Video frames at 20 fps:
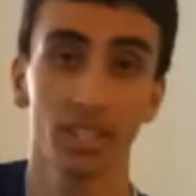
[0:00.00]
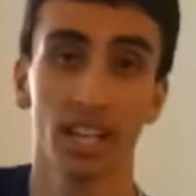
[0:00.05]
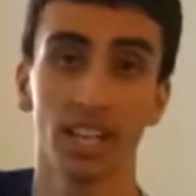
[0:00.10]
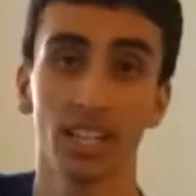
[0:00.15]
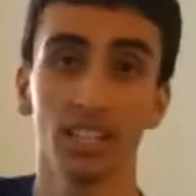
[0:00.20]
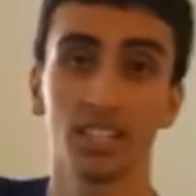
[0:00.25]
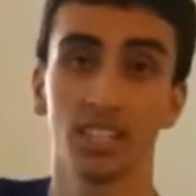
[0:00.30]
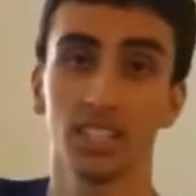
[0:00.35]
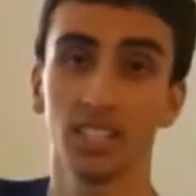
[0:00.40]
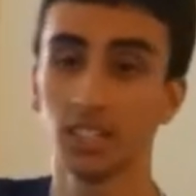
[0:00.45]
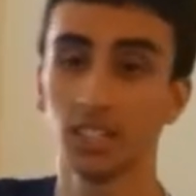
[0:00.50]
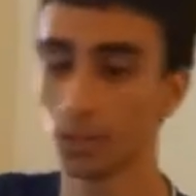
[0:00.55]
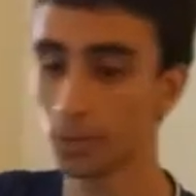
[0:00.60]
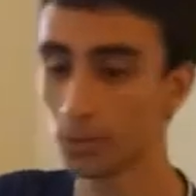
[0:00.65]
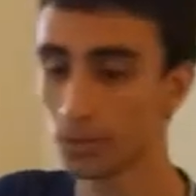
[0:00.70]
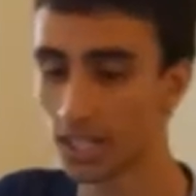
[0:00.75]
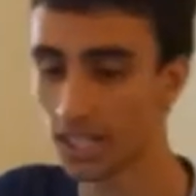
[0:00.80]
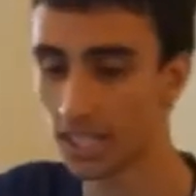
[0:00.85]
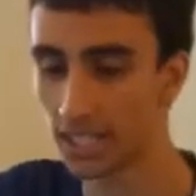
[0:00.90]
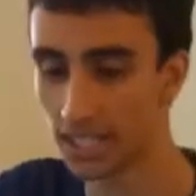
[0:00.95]

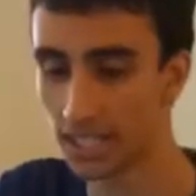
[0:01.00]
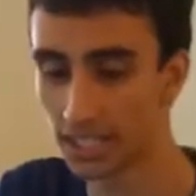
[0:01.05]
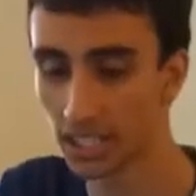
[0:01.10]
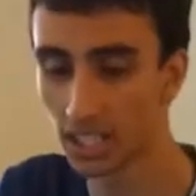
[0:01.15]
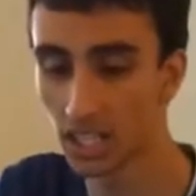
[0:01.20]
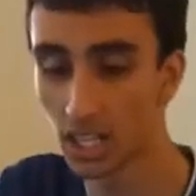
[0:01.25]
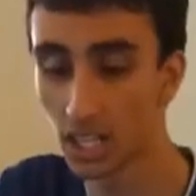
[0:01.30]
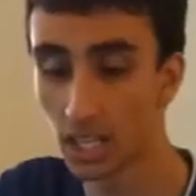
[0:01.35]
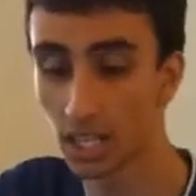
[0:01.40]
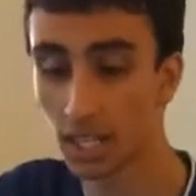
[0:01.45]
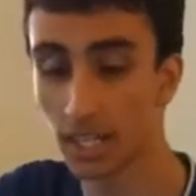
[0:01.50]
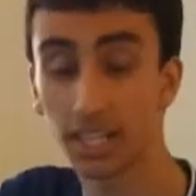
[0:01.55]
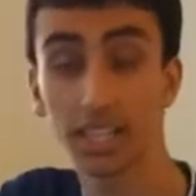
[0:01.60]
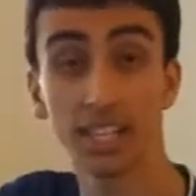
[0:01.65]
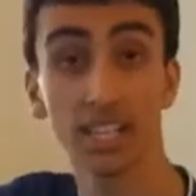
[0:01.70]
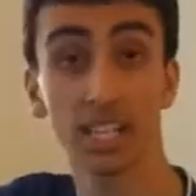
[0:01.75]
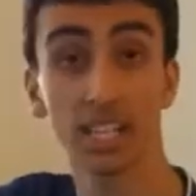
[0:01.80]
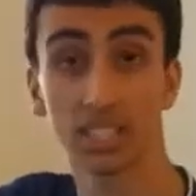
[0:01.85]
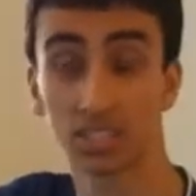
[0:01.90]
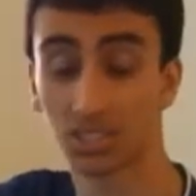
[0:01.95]
1809, and
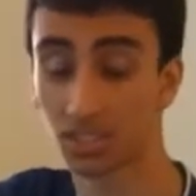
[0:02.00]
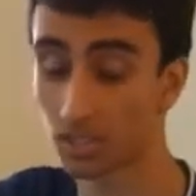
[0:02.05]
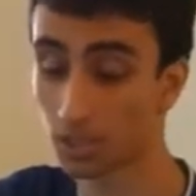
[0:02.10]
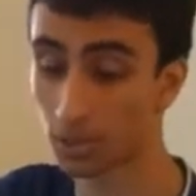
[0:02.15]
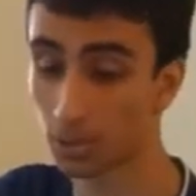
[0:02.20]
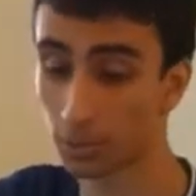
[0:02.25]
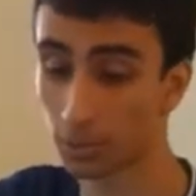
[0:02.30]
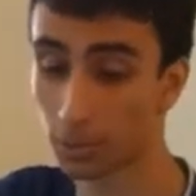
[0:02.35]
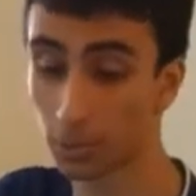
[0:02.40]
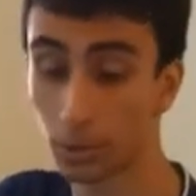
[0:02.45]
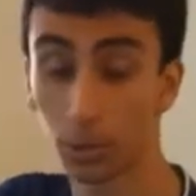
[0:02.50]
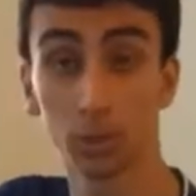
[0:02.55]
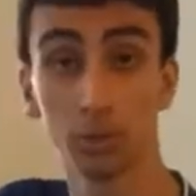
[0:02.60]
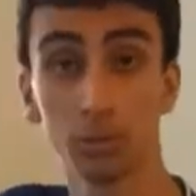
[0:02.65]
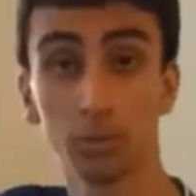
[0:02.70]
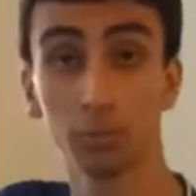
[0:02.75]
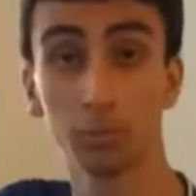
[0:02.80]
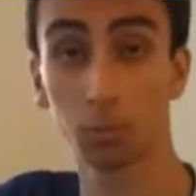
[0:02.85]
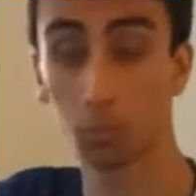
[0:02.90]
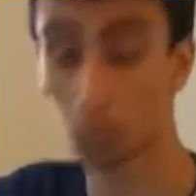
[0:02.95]
he asks a
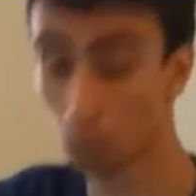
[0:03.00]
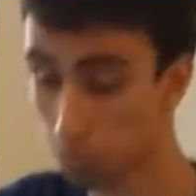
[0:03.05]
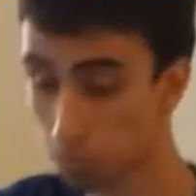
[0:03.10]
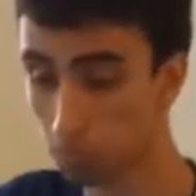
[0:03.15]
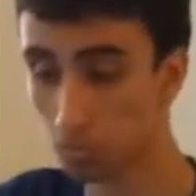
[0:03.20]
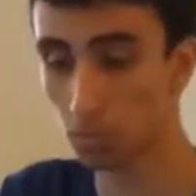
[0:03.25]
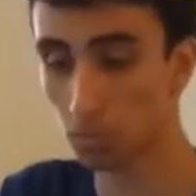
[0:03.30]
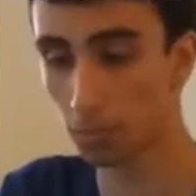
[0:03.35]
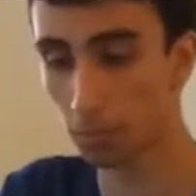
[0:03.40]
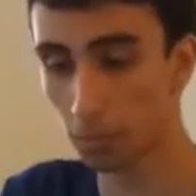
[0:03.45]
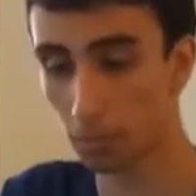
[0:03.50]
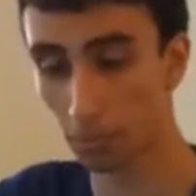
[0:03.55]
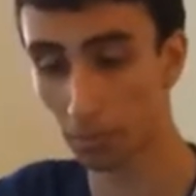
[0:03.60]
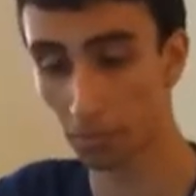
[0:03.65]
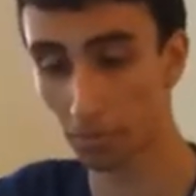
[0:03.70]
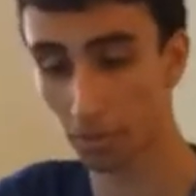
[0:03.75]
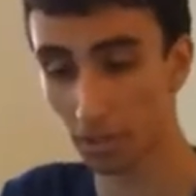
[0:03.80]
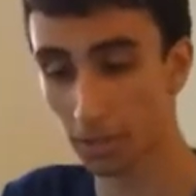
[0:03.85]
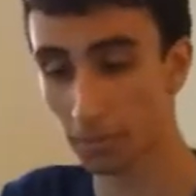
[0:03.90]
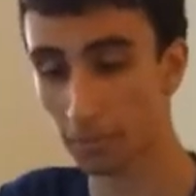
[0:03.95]
few
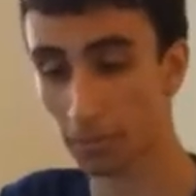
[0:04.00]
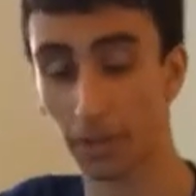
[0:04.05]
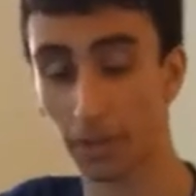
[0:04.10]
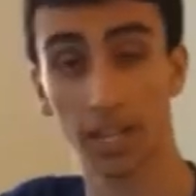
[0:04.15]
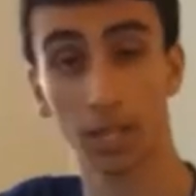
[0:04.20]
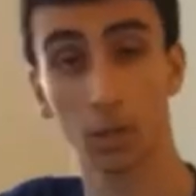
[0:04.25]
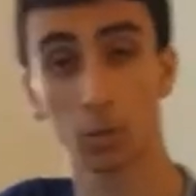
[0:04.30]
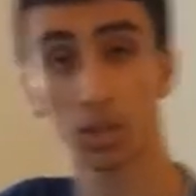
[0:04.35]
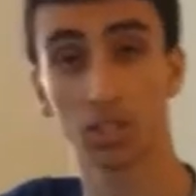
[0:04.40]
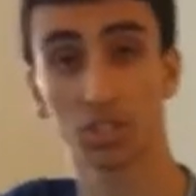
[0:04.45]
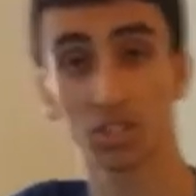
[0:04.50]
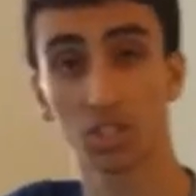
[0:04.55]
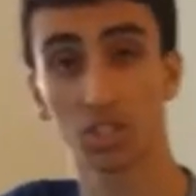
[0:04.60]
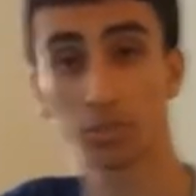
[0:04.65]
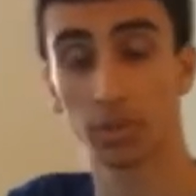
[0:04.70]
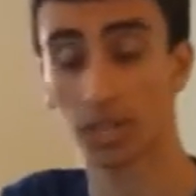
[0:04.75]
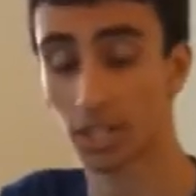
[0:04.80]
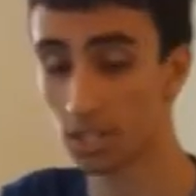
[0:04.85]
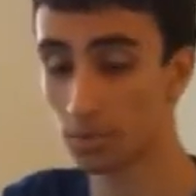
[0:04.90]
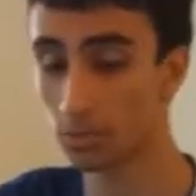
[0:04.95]
pretty vague questions
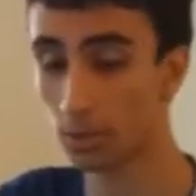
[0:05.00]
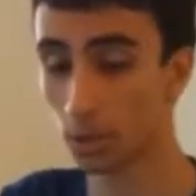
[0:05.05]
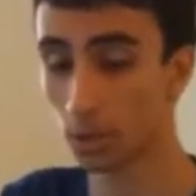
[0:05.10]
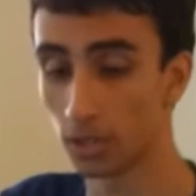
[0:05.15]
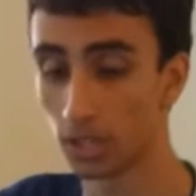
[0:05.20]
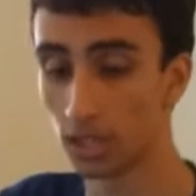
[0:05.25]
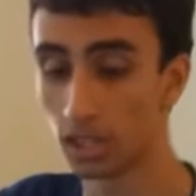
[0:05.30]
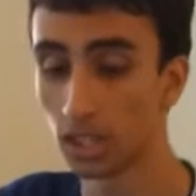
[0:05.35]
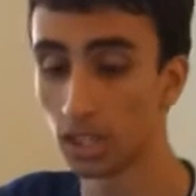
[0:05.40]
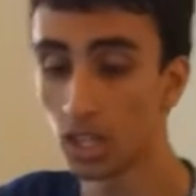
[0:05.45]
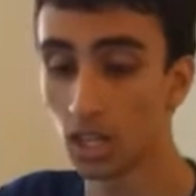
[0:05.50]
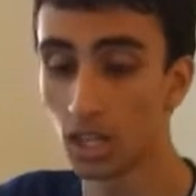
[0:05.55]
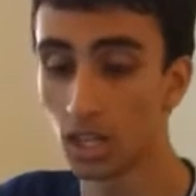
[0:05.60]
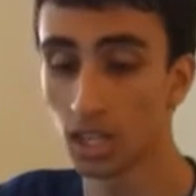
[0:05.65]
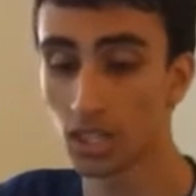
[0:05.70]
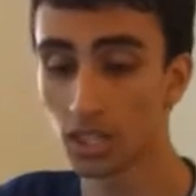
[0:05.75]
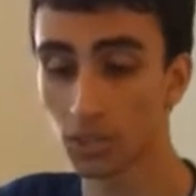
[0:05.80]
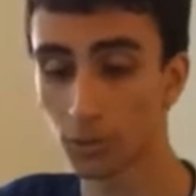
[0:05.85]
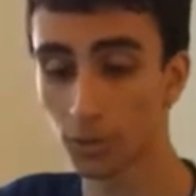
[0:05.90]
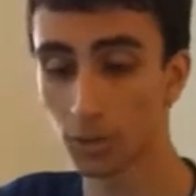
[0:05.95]
about Ebola.
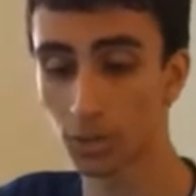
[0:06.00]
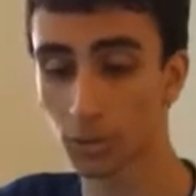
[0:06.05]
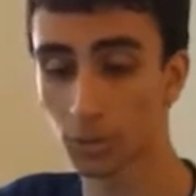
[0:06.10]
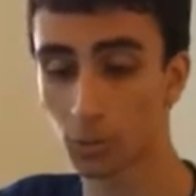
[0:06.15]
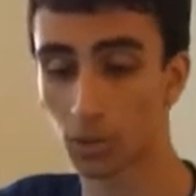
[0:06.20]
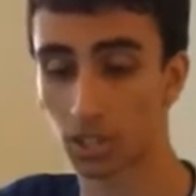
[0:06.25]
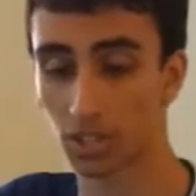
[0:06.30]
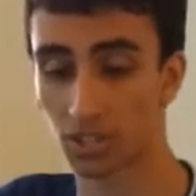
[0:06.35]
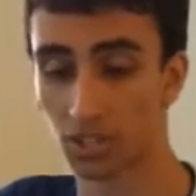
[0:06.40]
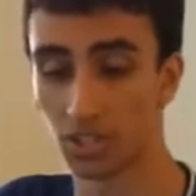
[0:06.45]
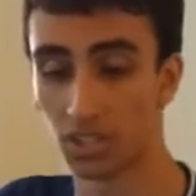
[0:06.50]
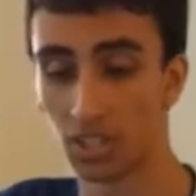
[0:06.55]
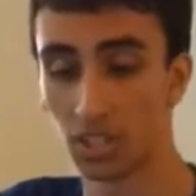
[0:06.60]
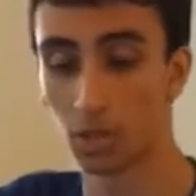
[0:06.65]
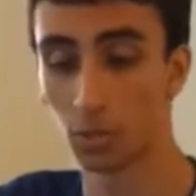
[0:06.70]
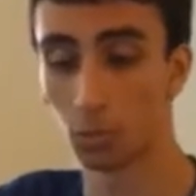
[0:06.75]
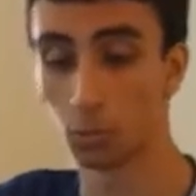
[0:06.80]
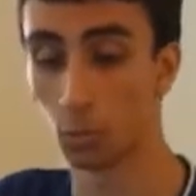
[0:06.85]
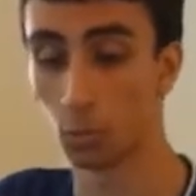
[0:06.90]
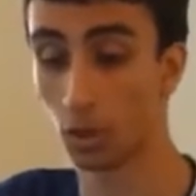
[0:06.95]
His first question,
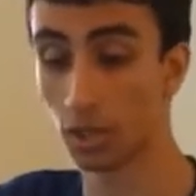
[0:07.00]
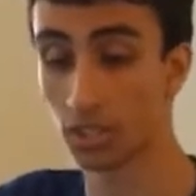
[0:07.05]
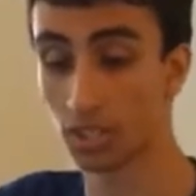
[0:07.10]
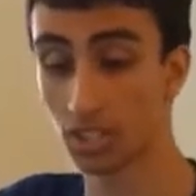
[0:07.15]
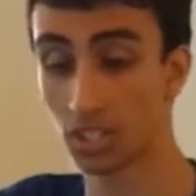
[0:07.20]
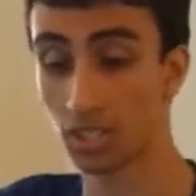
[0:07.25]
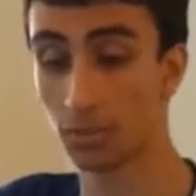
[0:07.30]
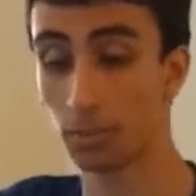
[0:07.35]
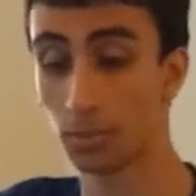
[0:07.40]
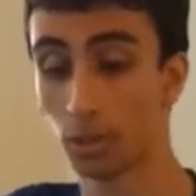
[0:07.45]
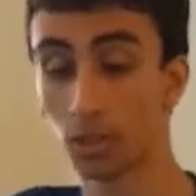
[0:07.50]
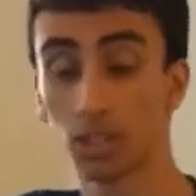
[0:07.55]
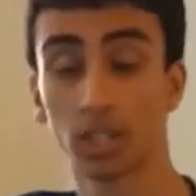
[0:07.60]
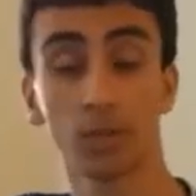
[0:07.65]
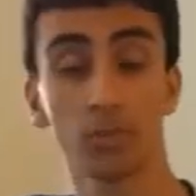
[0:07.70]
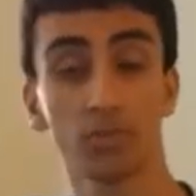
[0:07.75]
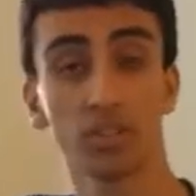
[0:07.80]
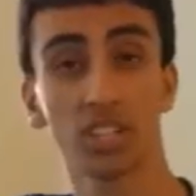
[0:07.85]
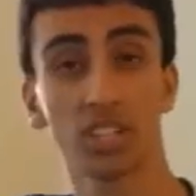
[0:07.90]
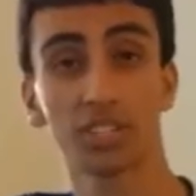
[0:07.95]
what is Ebola
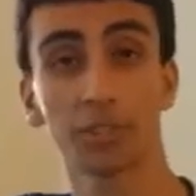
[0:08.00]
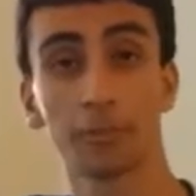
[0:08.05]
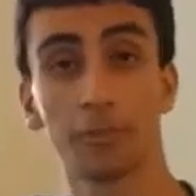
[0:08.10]
hemorrhagic